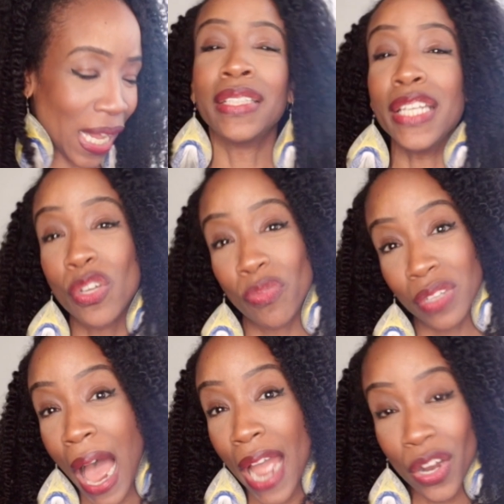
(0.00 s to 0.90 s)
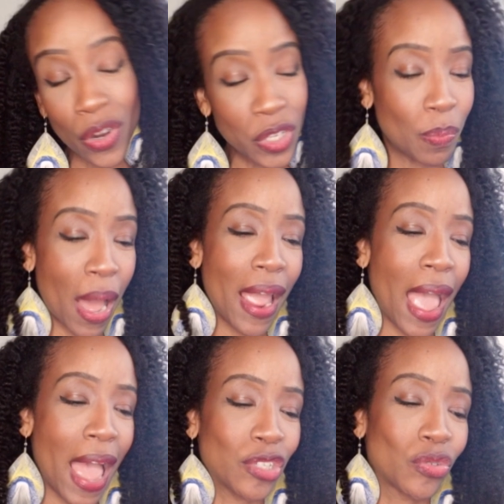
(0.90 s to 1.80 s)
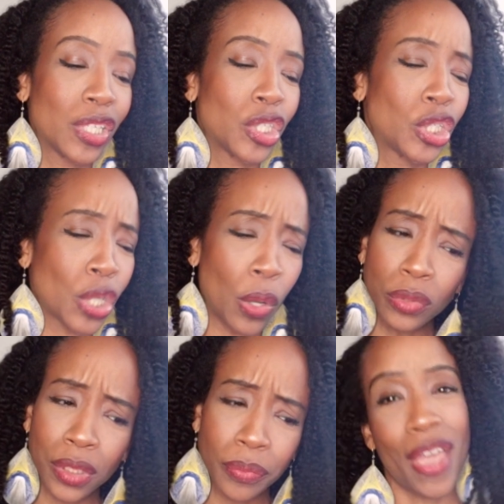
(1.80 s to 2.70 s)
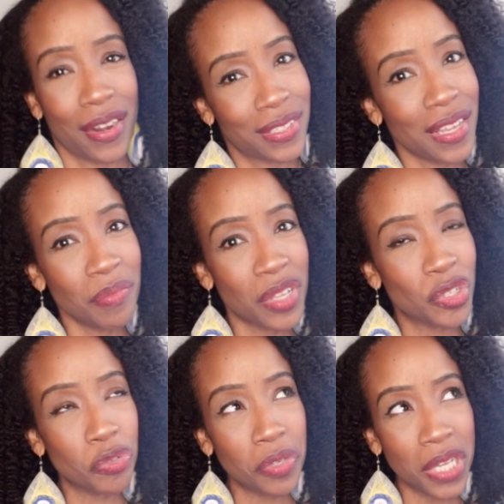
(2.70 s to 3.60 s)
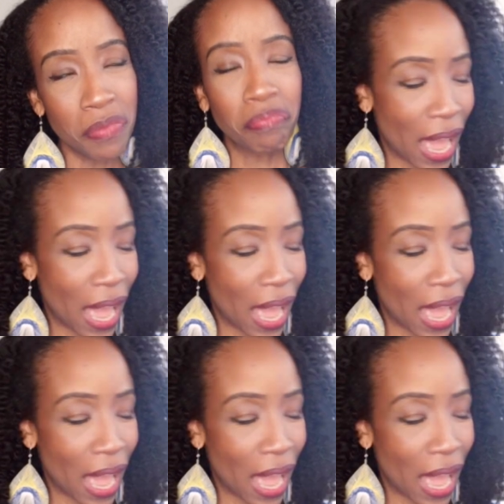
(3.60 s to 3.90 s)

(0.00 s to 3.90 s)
League of Liars by Astrid Schultz. Fantasy and mystery.